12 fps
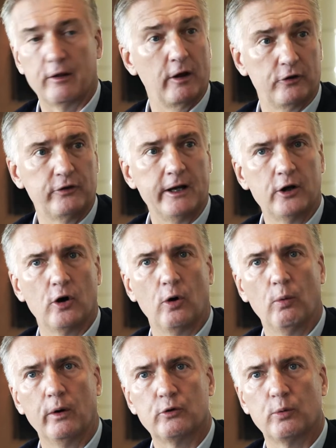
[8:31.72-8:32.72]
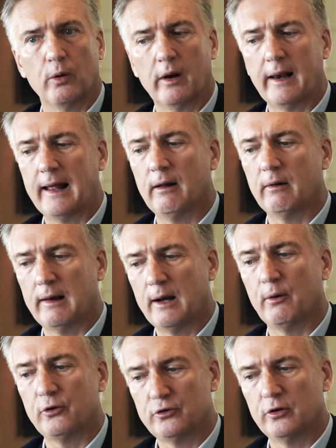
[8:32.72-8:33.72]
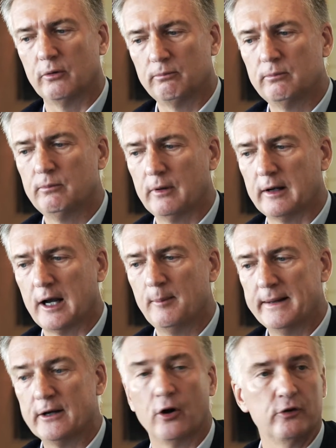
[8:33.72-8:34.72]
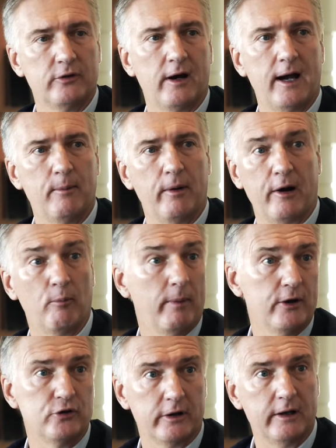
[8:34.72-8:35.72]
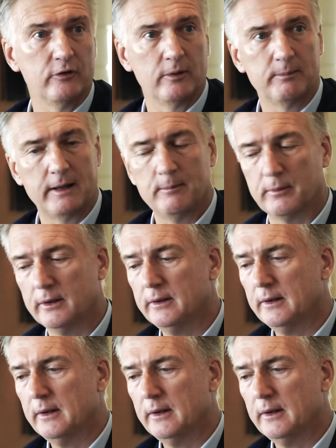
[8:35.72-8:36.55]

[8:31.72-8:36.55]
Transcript: Ausenco, which will allow us to come in on time and on budget in September.